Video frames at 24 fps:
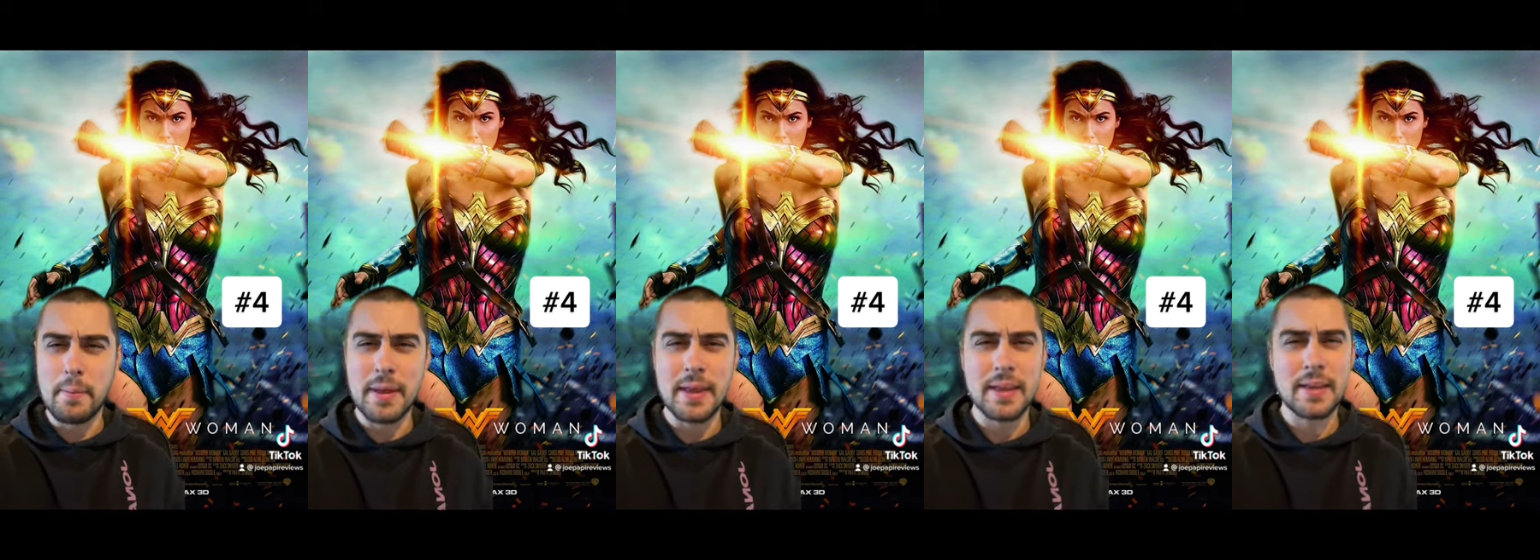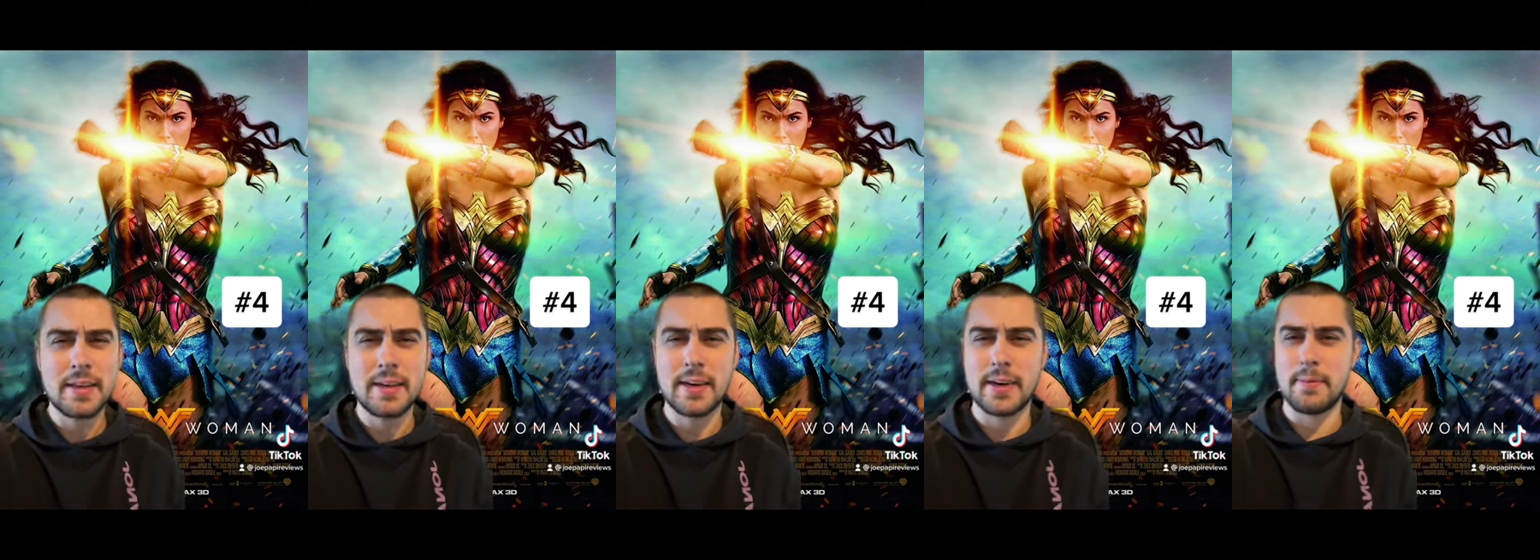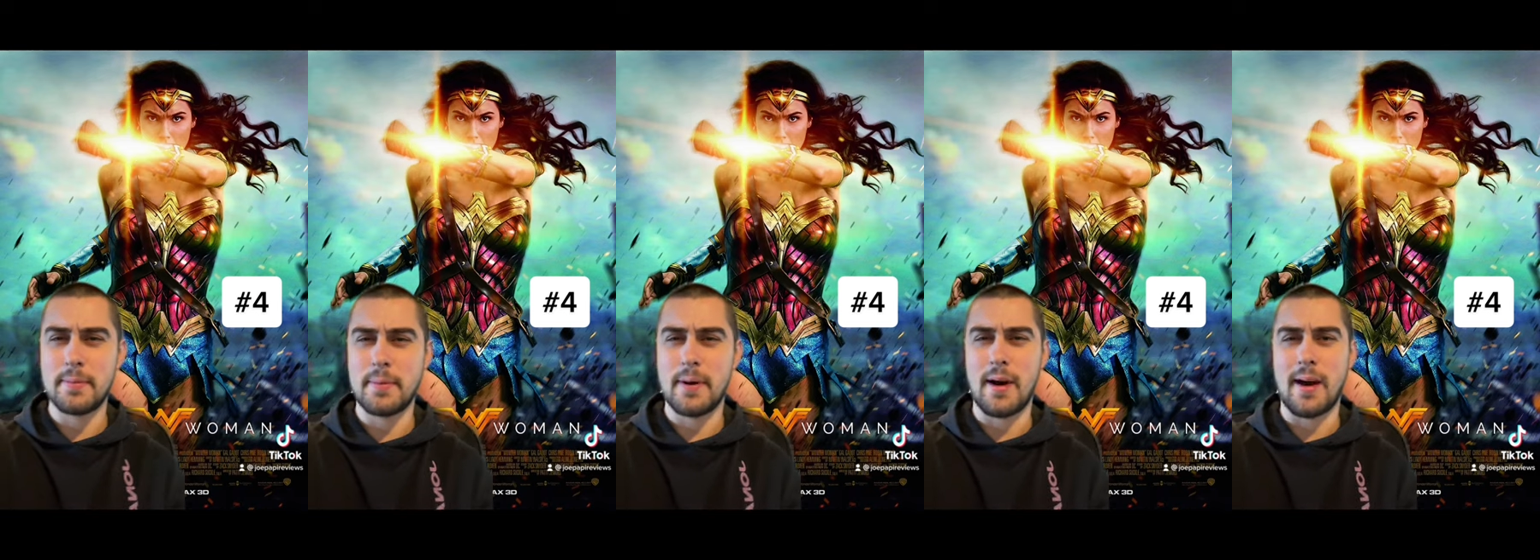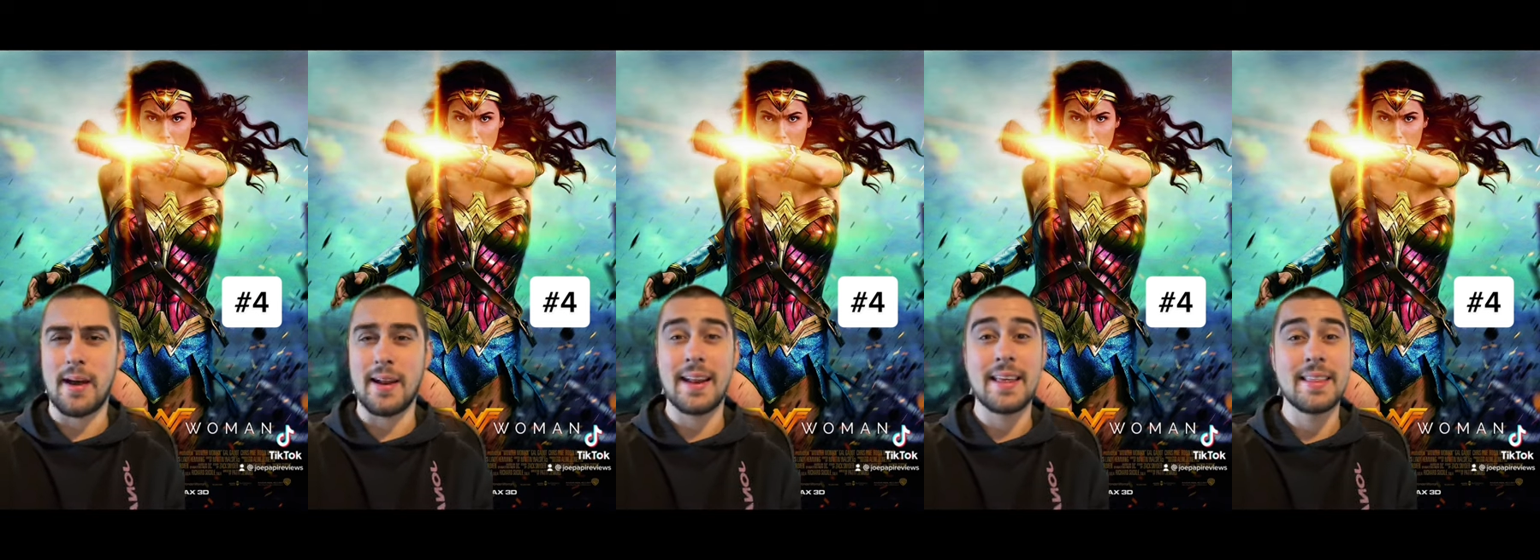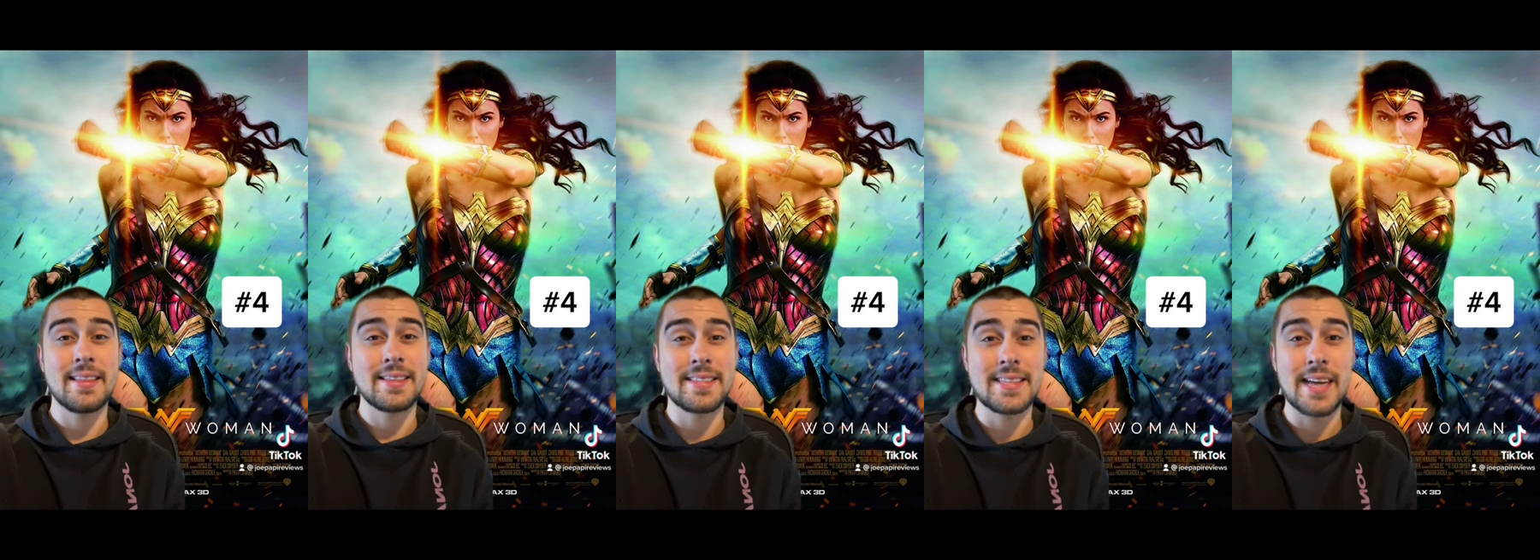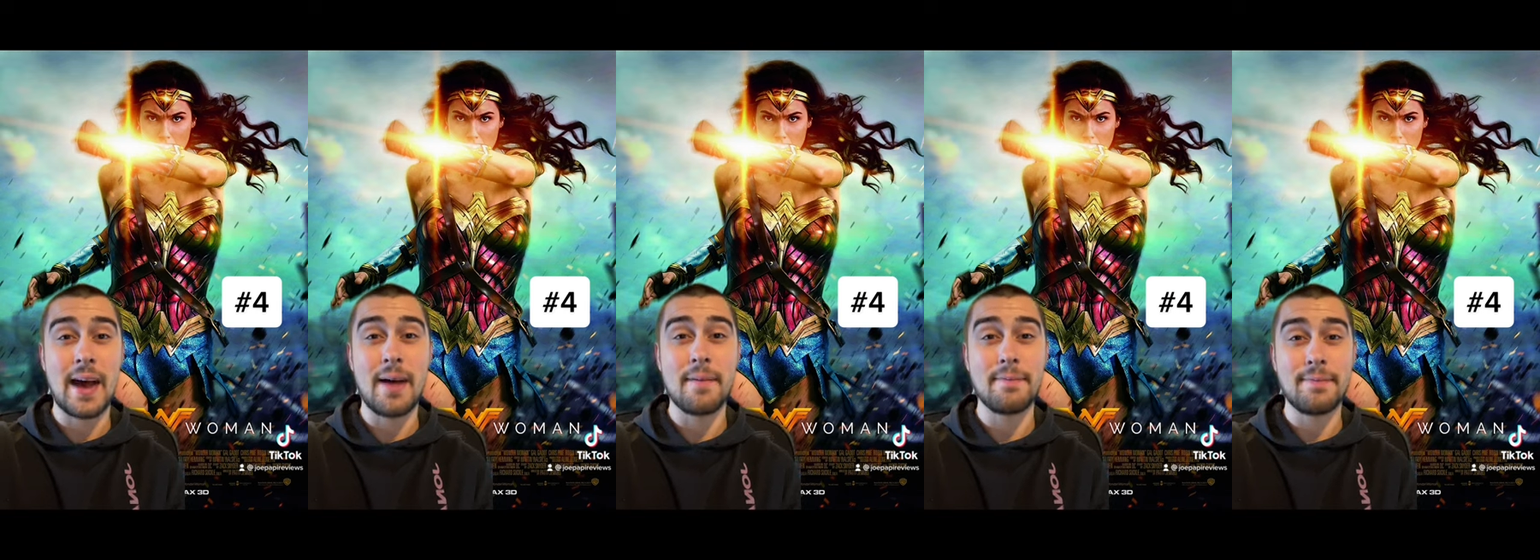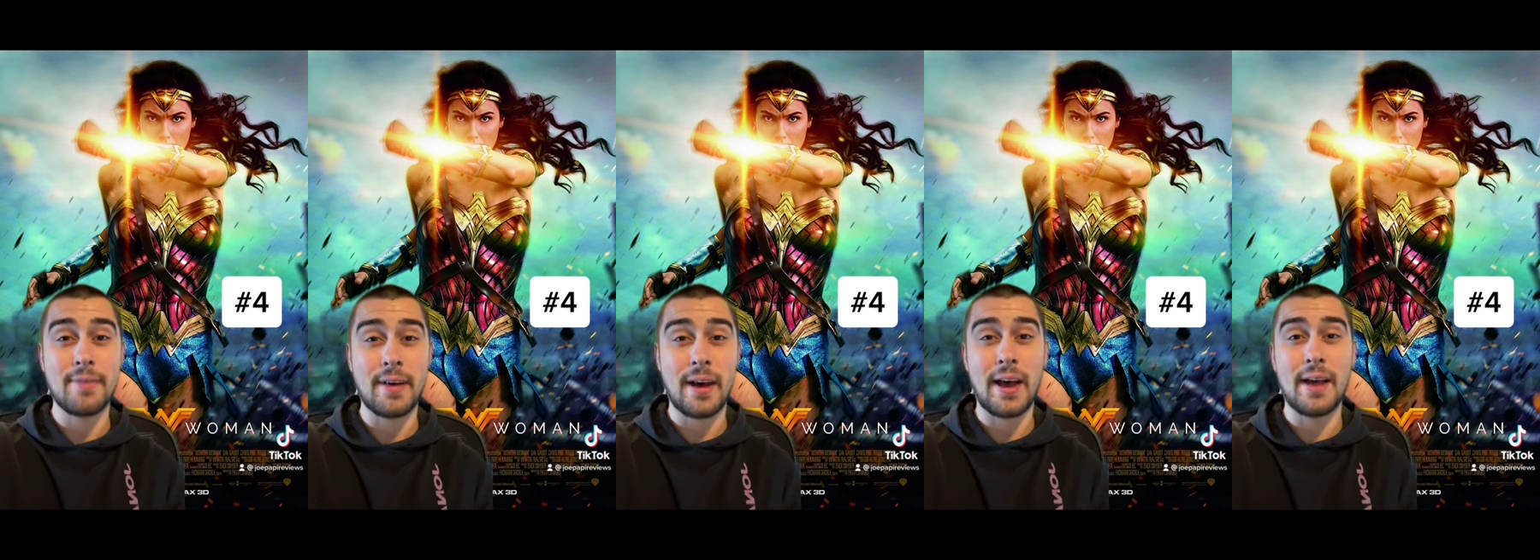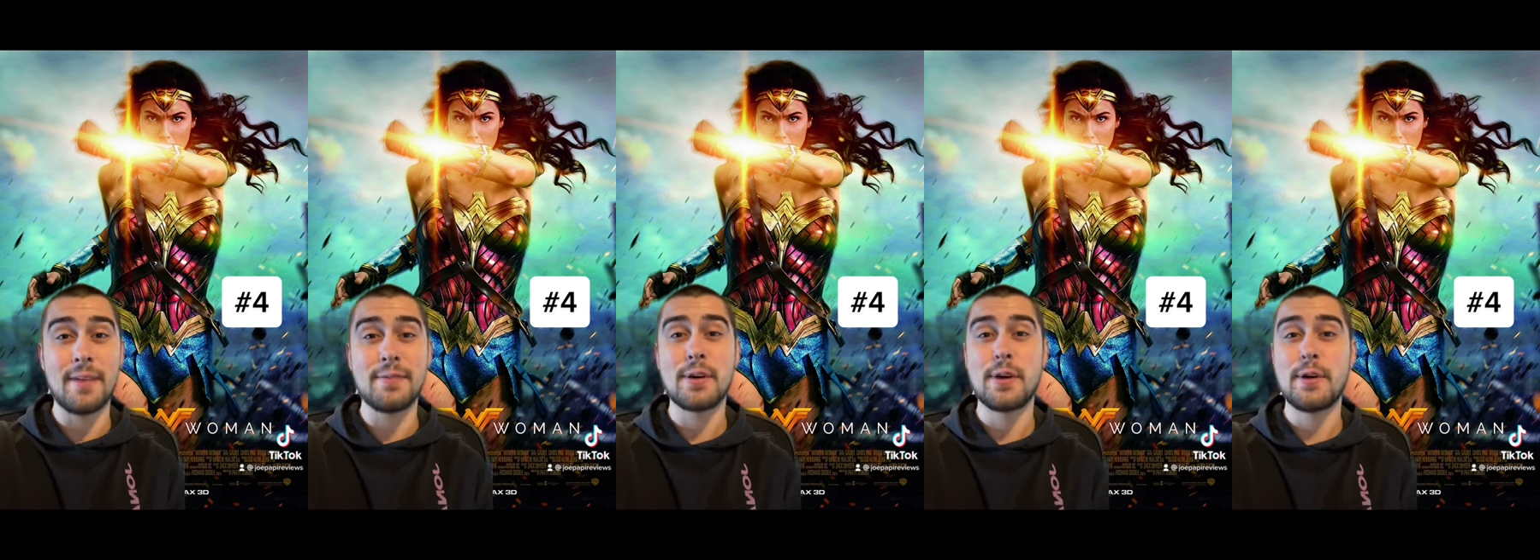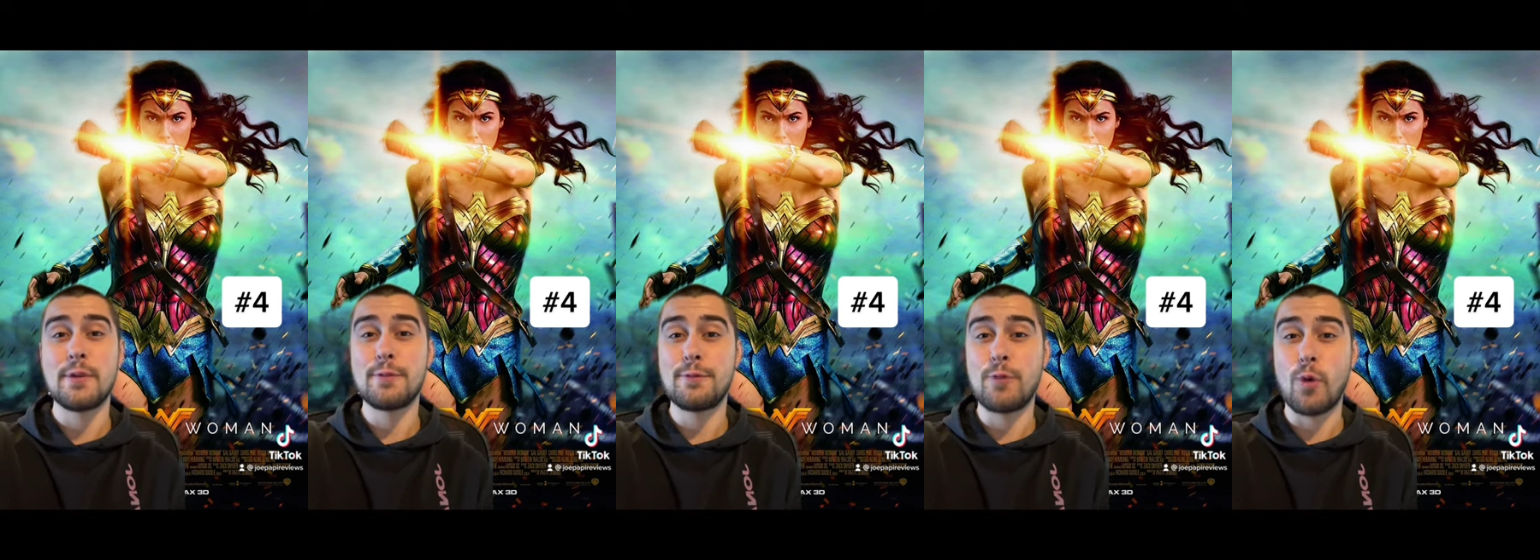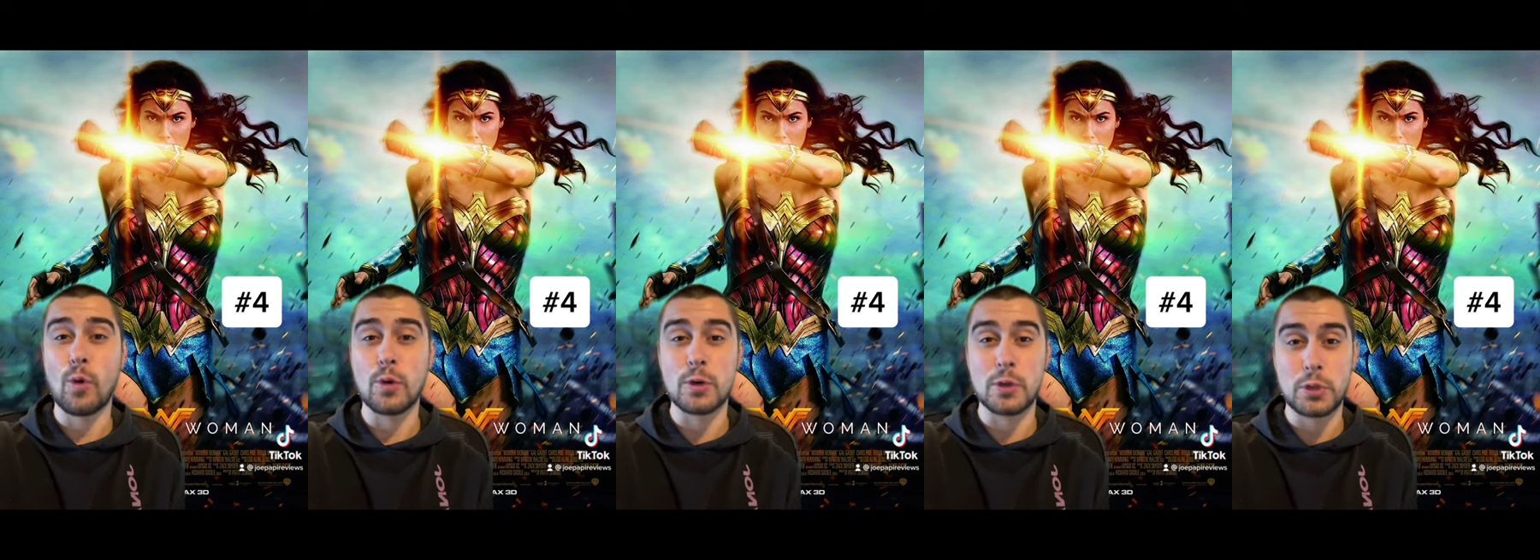mean, come on, in the top 5,
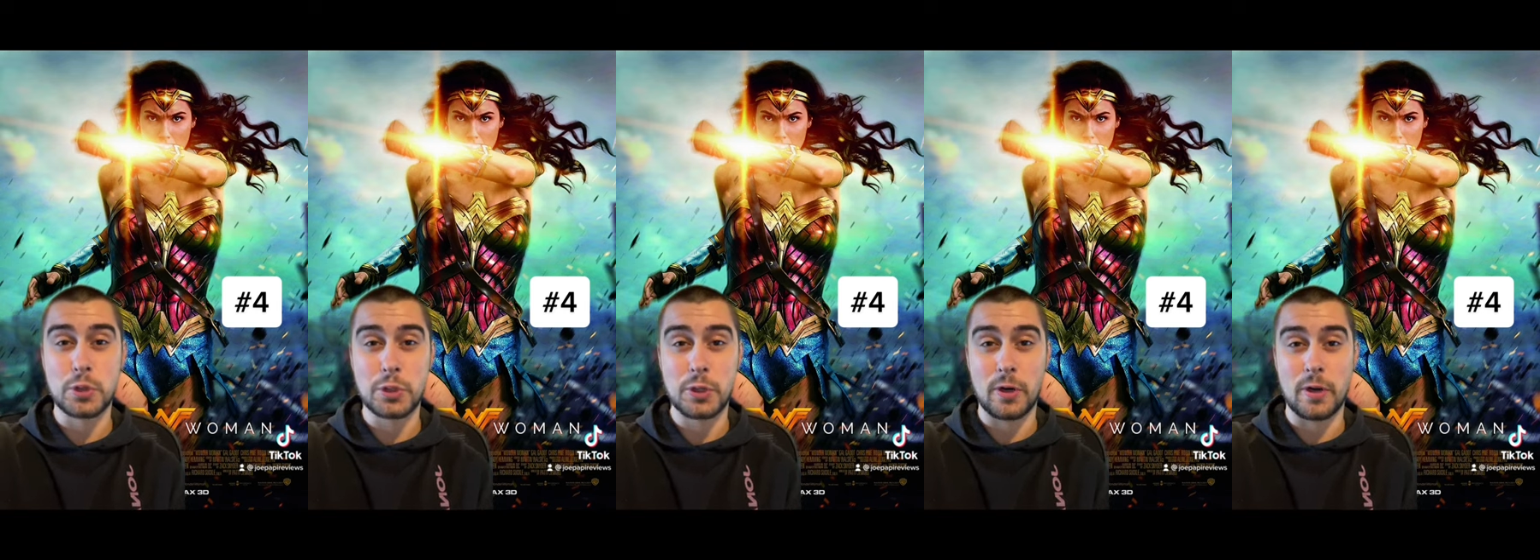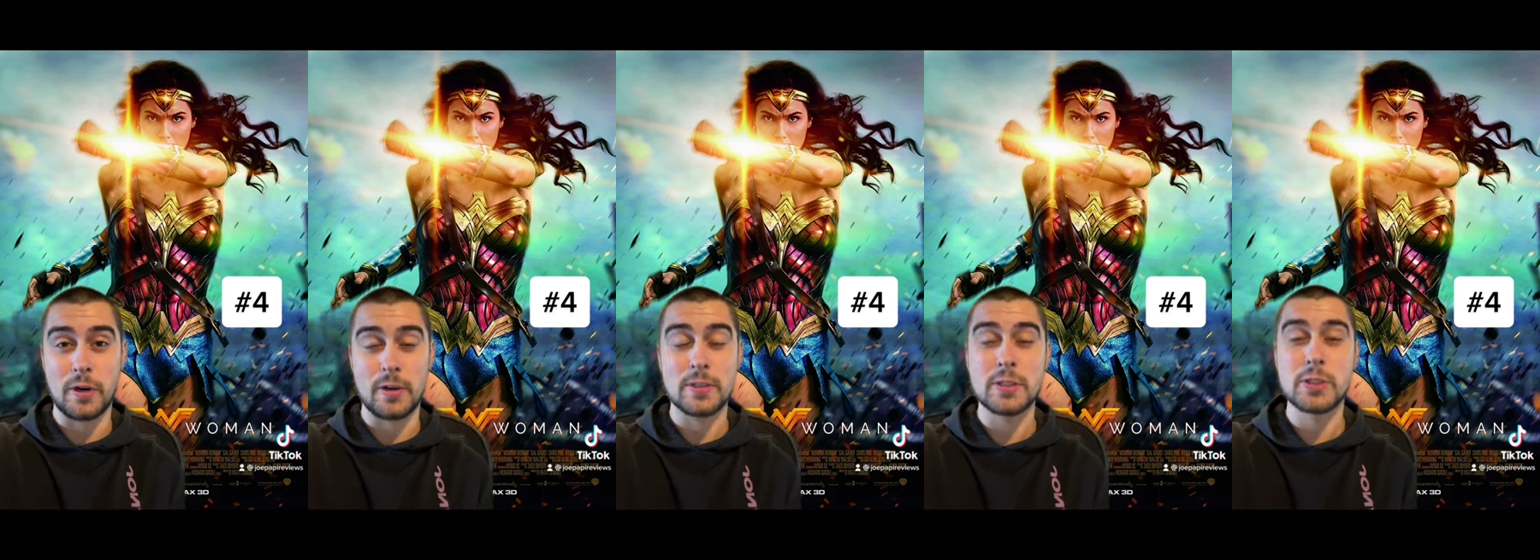for sure,